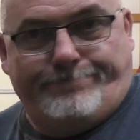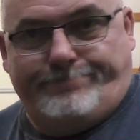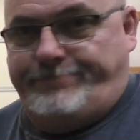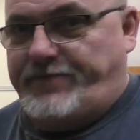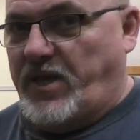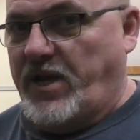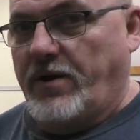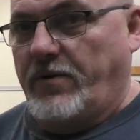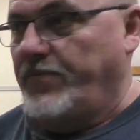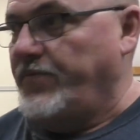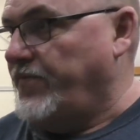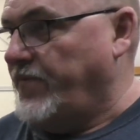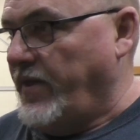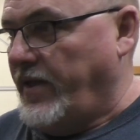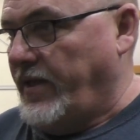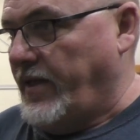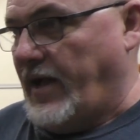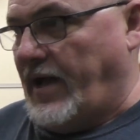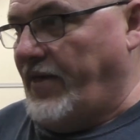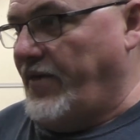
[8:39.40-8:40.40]
you know,
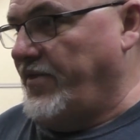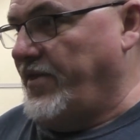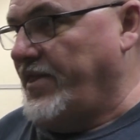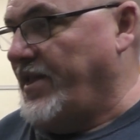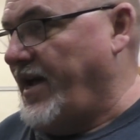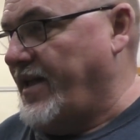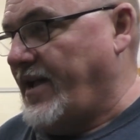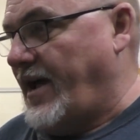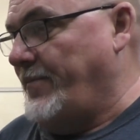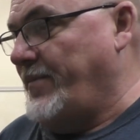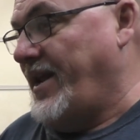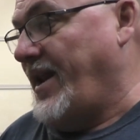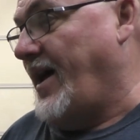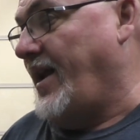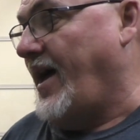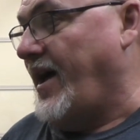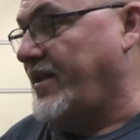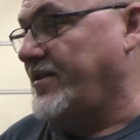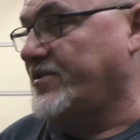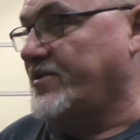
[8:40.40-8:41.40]
other than that, I mean, I
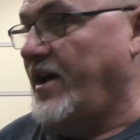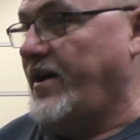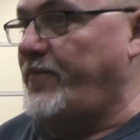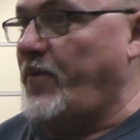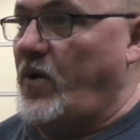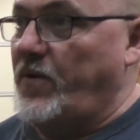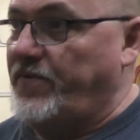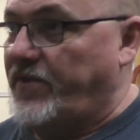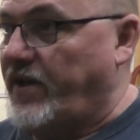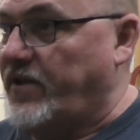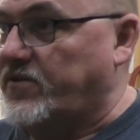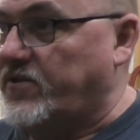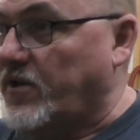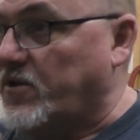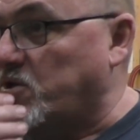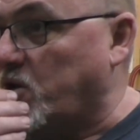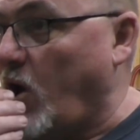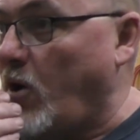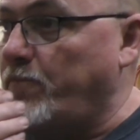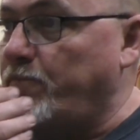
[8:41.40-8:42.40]
like the Snap-on. The
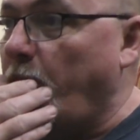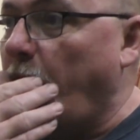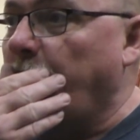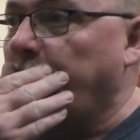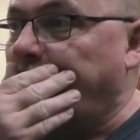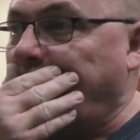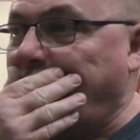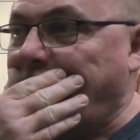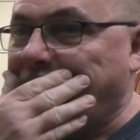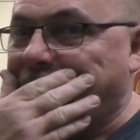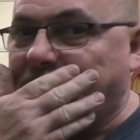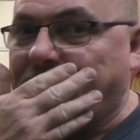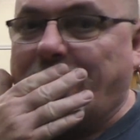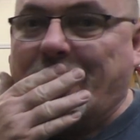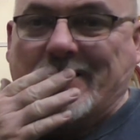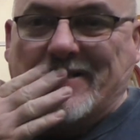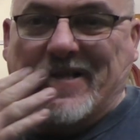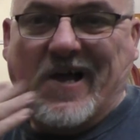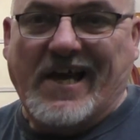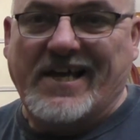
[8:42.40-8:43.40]
scope part
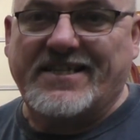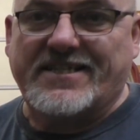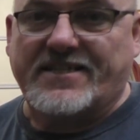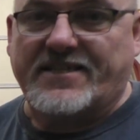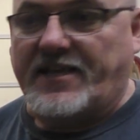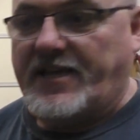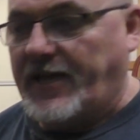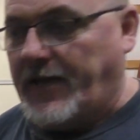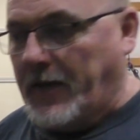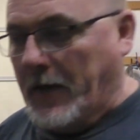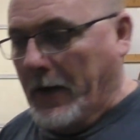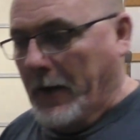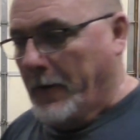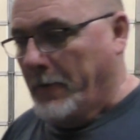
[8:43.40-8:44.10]
is nice. The